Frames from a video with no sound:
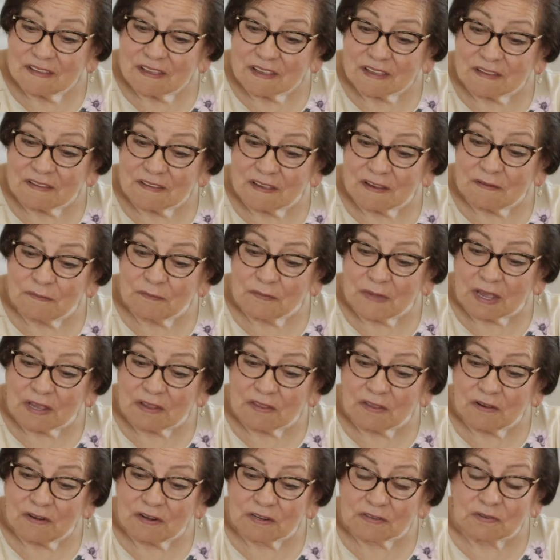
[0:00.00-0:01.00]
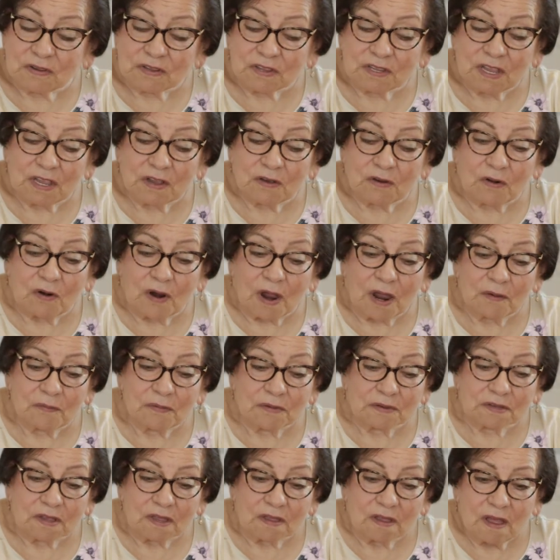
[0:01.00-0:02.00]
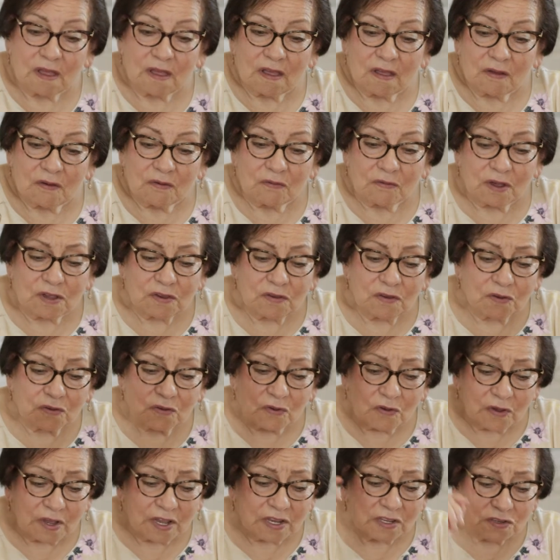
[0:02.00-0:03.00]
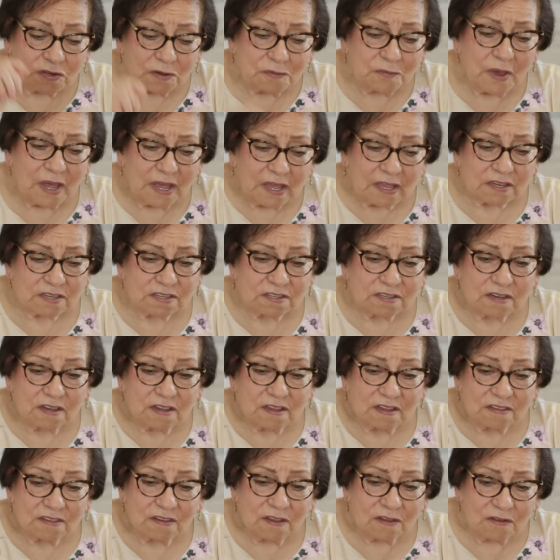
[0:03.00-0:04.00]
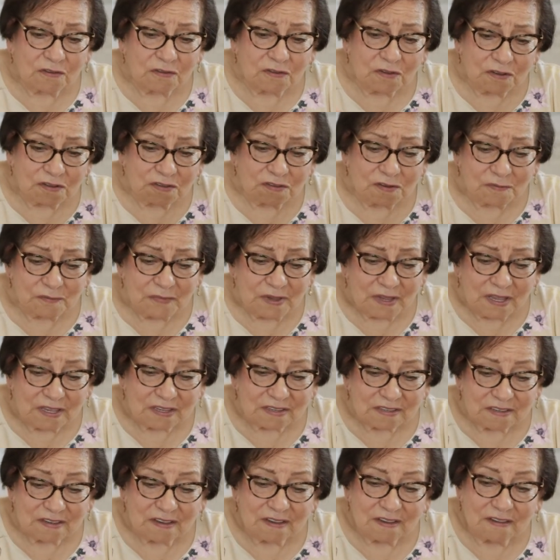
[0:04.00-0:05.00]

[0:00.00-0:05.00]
and then my daughters, when they grow up, they say, "Why are you cooking too much? Don't cook too much."